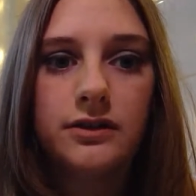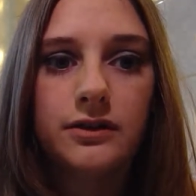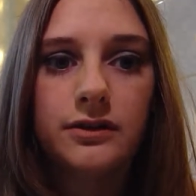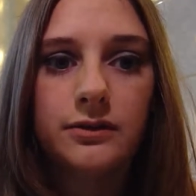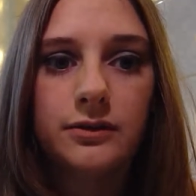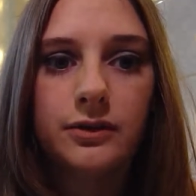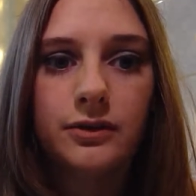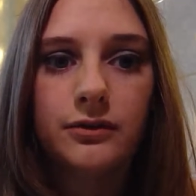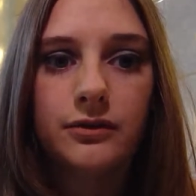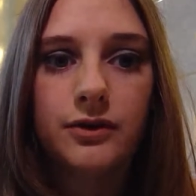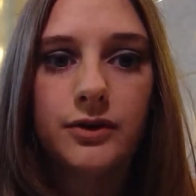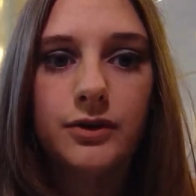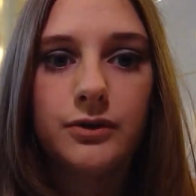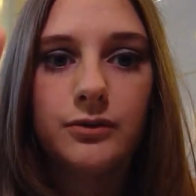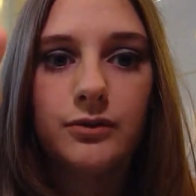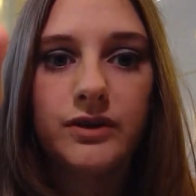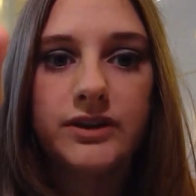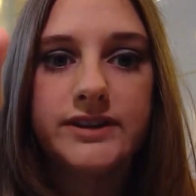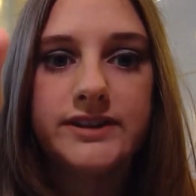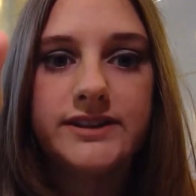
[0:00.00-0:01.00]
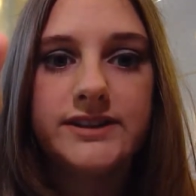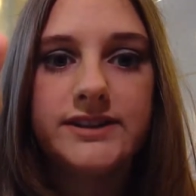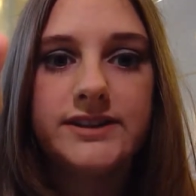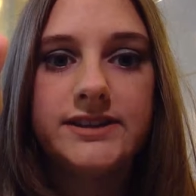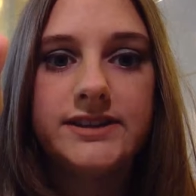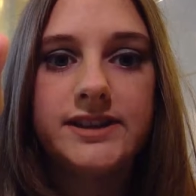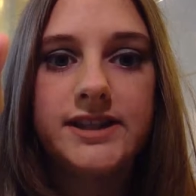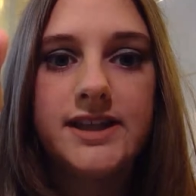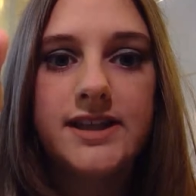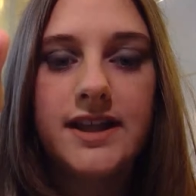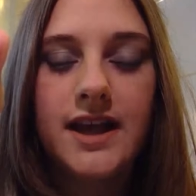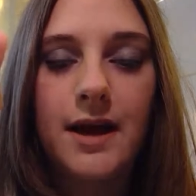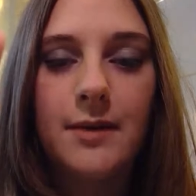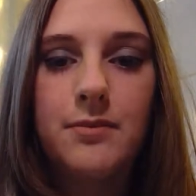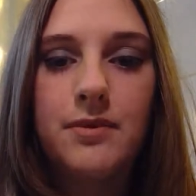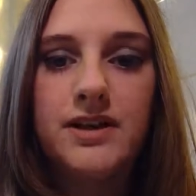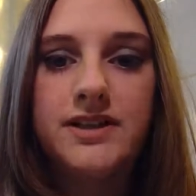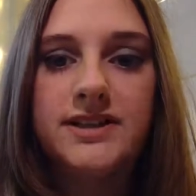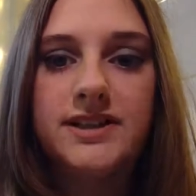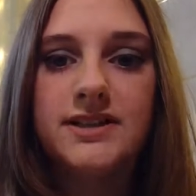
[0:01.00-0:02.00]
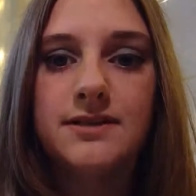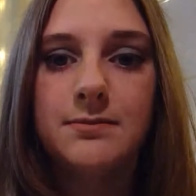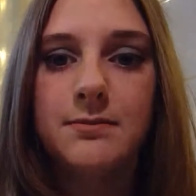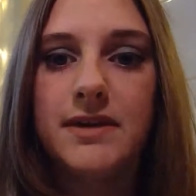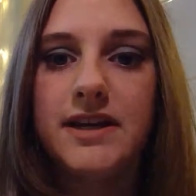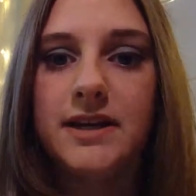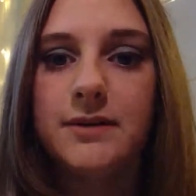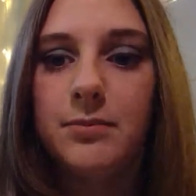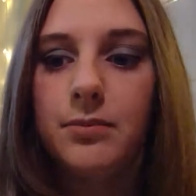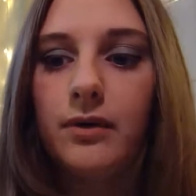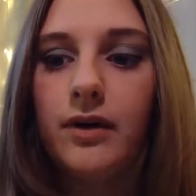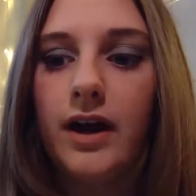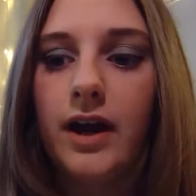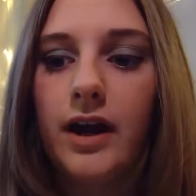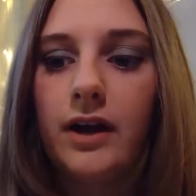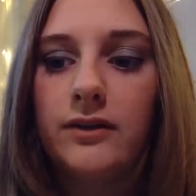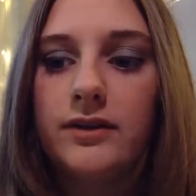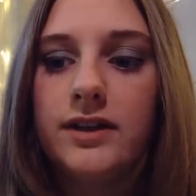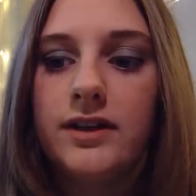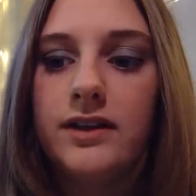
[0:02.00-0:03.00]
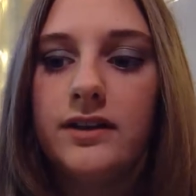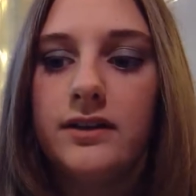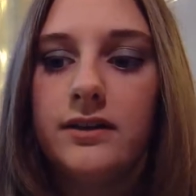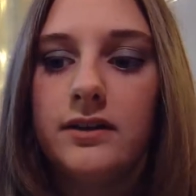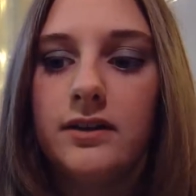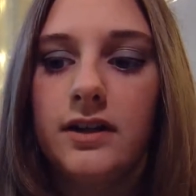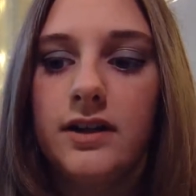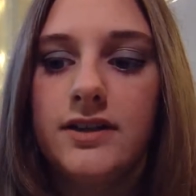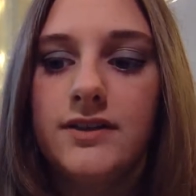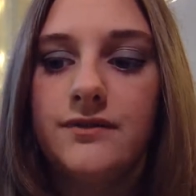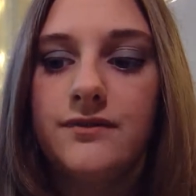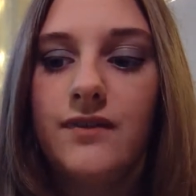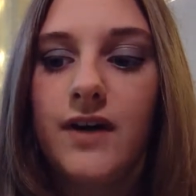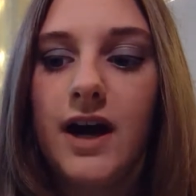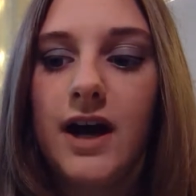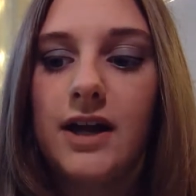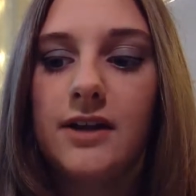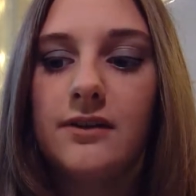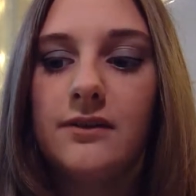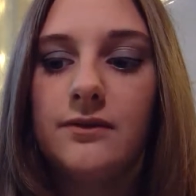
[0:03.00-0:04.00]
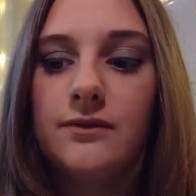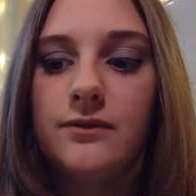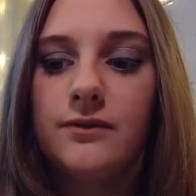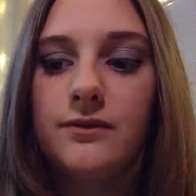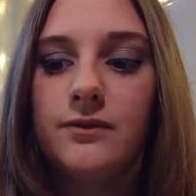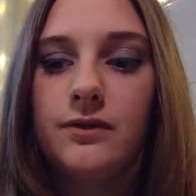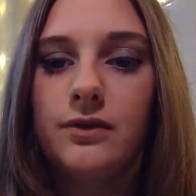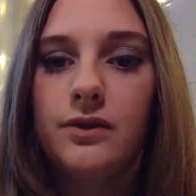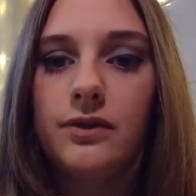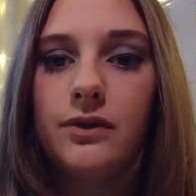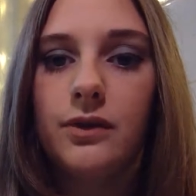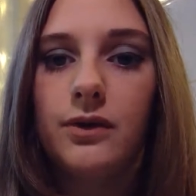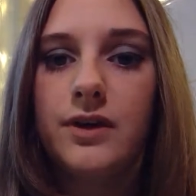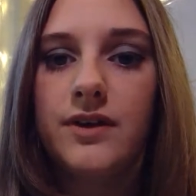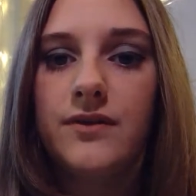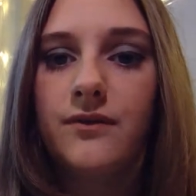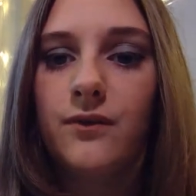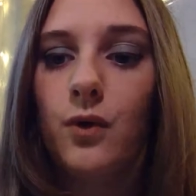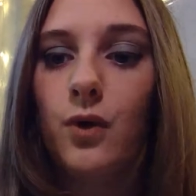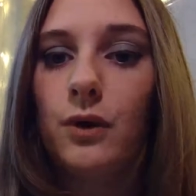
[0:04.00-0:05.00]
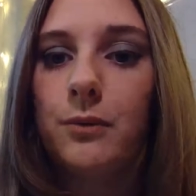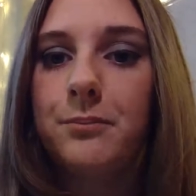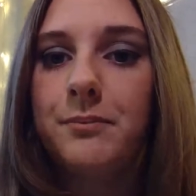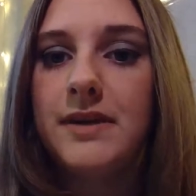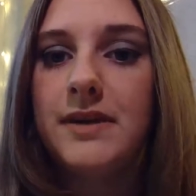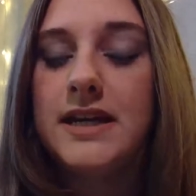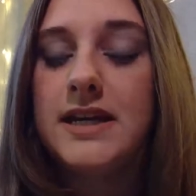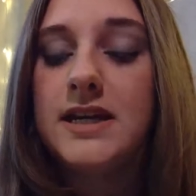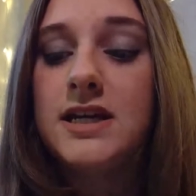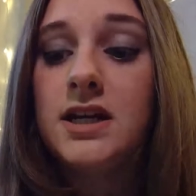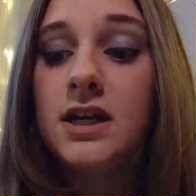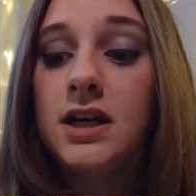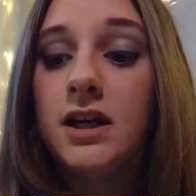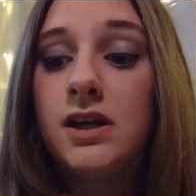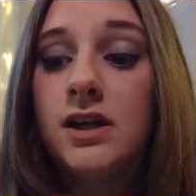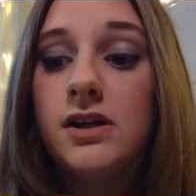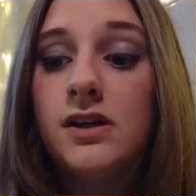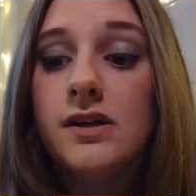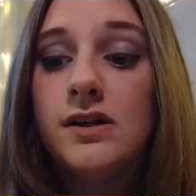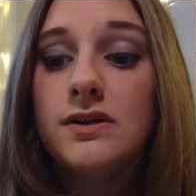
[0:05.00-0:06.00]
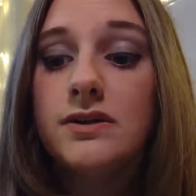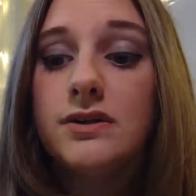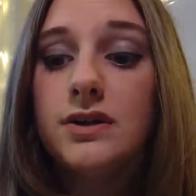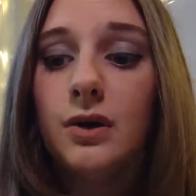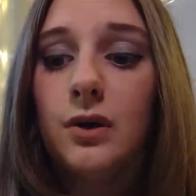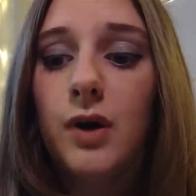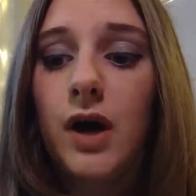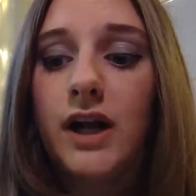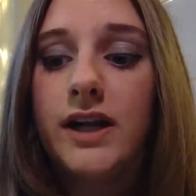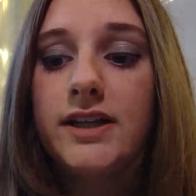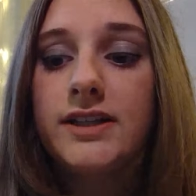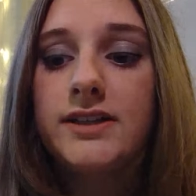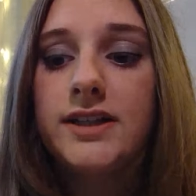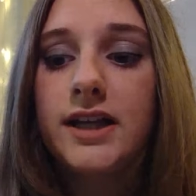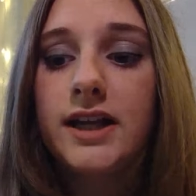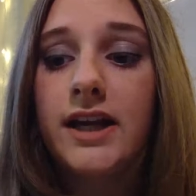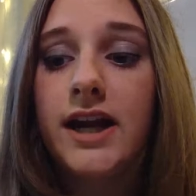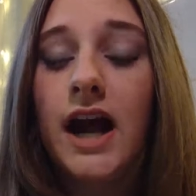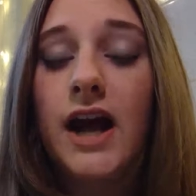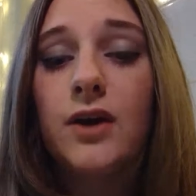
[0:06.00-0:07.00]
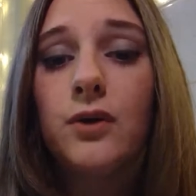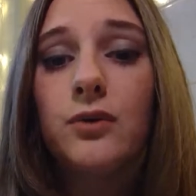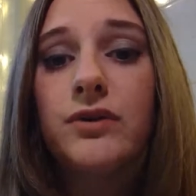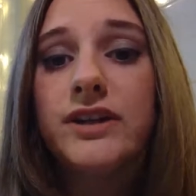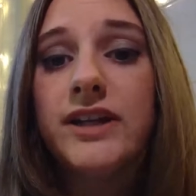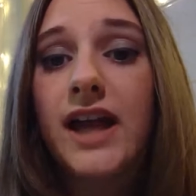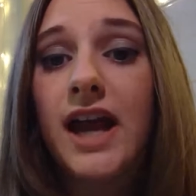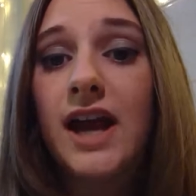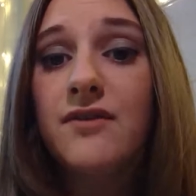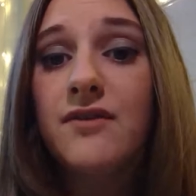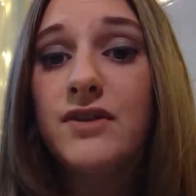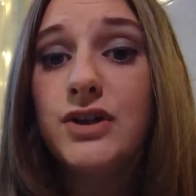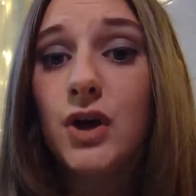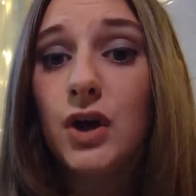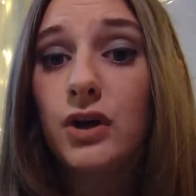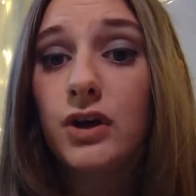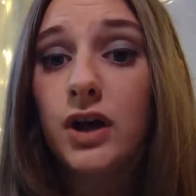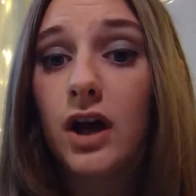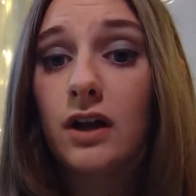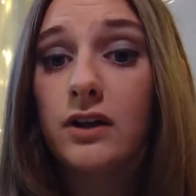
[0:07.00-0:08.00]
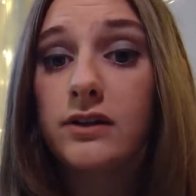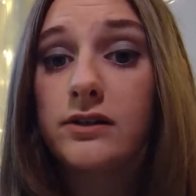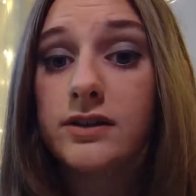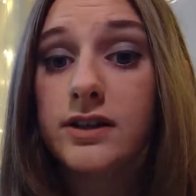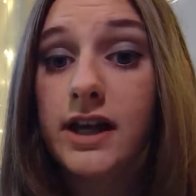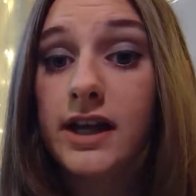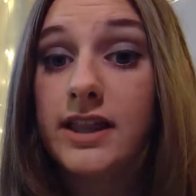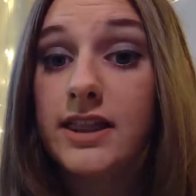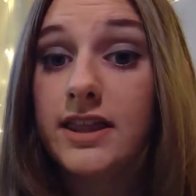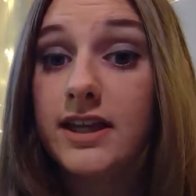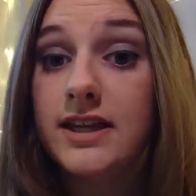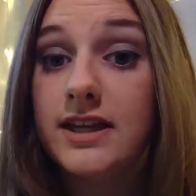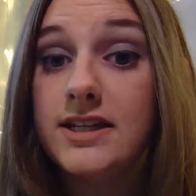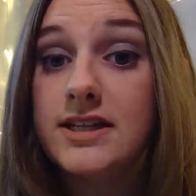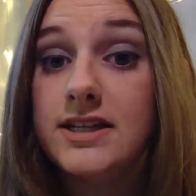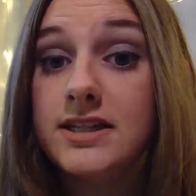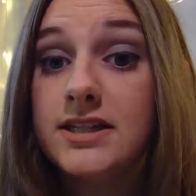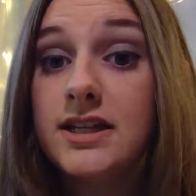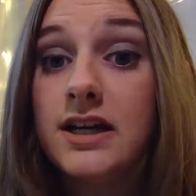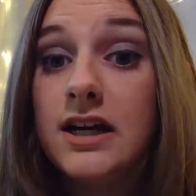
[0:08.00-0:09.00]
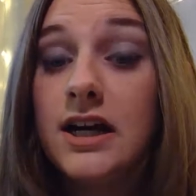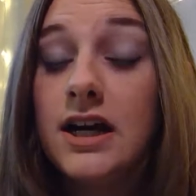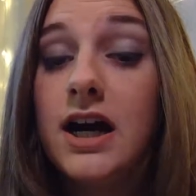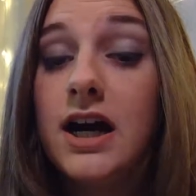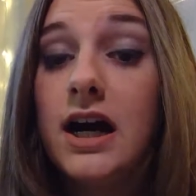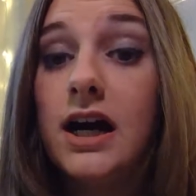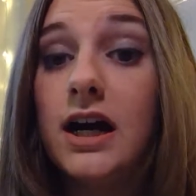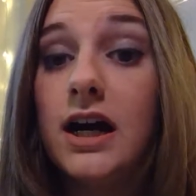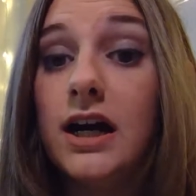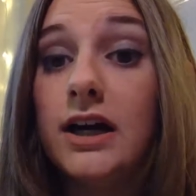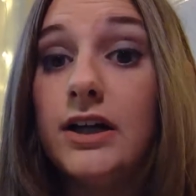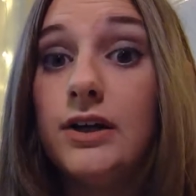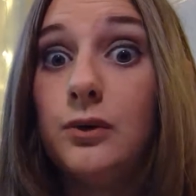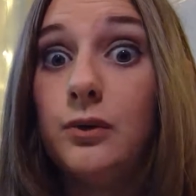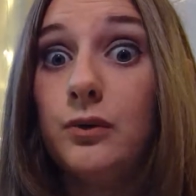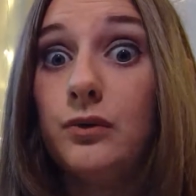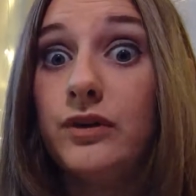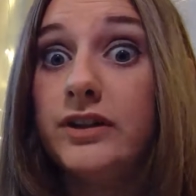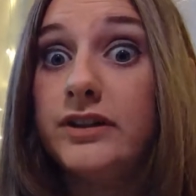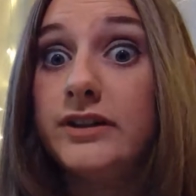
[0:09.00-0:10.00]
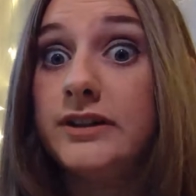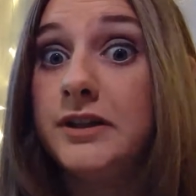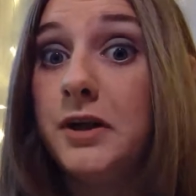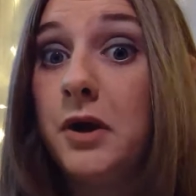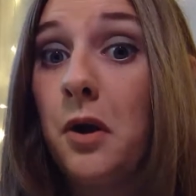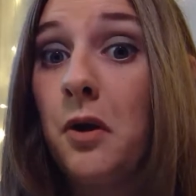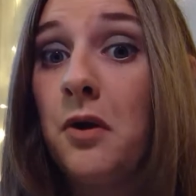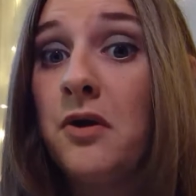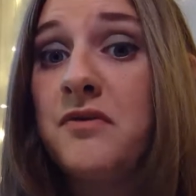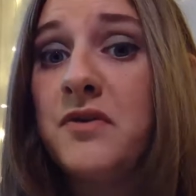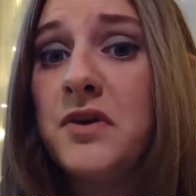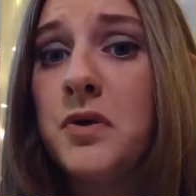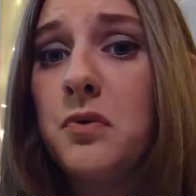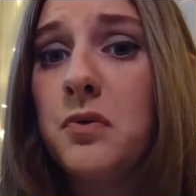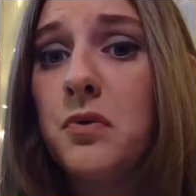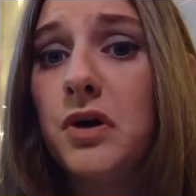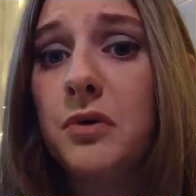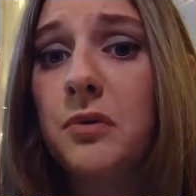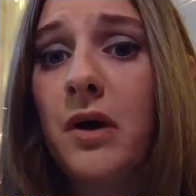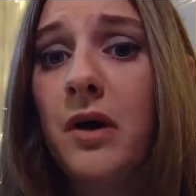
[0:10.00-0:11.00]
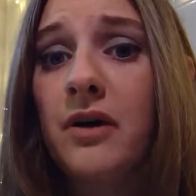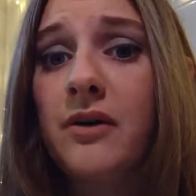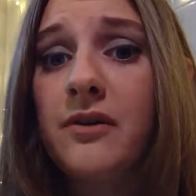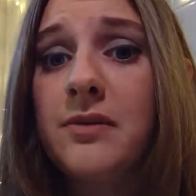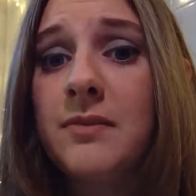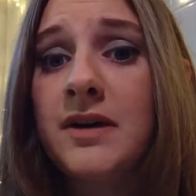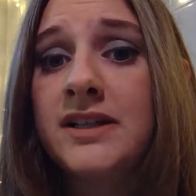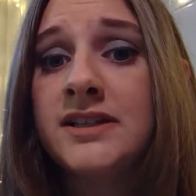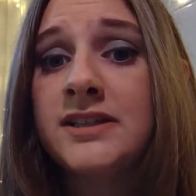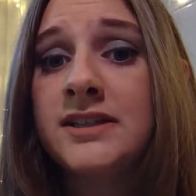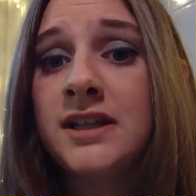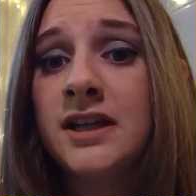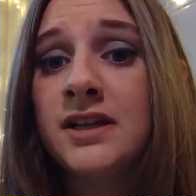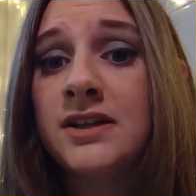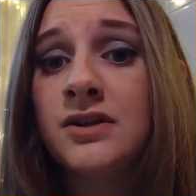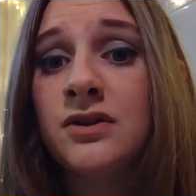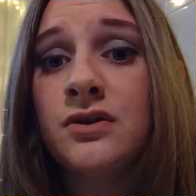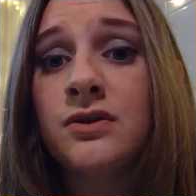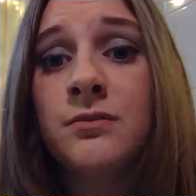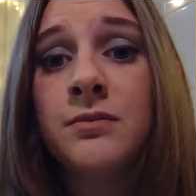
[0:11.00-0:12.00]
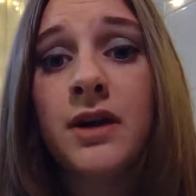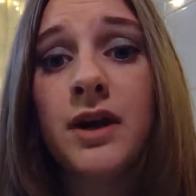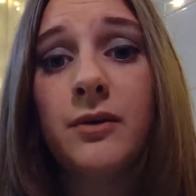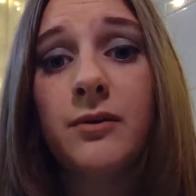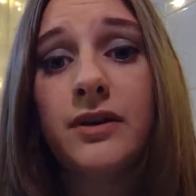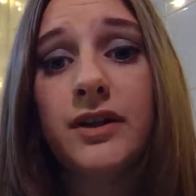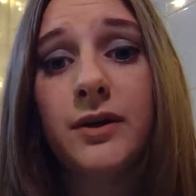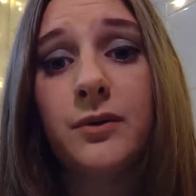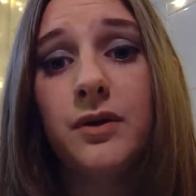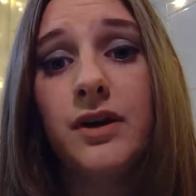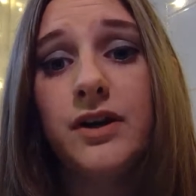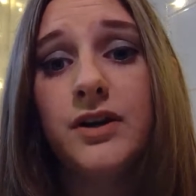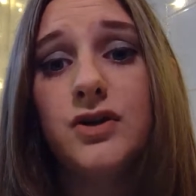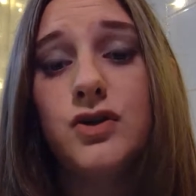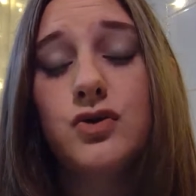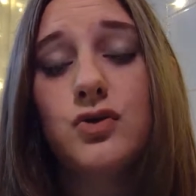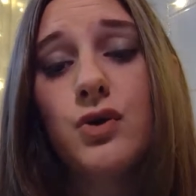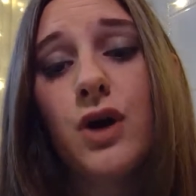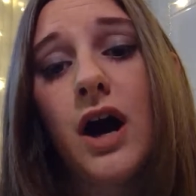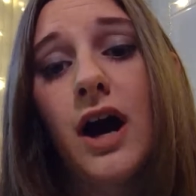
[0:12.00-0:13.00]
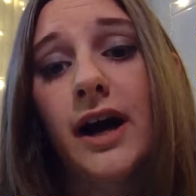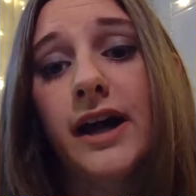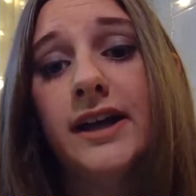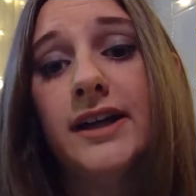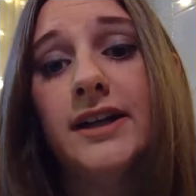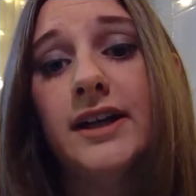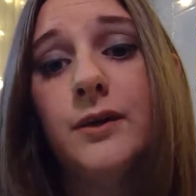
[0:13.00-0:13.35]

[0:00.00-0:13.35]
I don't know if you can really see that, but it says mink brown, and it's 534B. So I decided I don't really have a dark color like this. I don't really know if it'll work well with my skin tone, but I really wanted to try it.